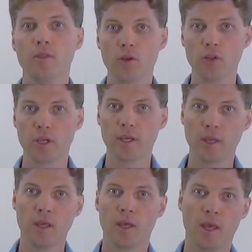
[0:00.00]
they're
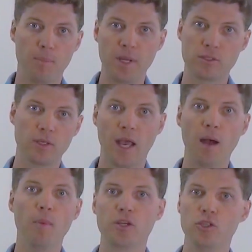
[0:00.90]
looking at basically
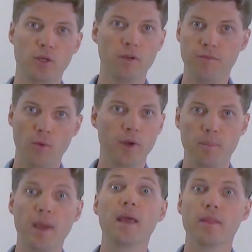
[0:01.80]
how much you can afford
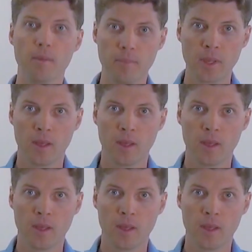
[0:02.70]
to pay them.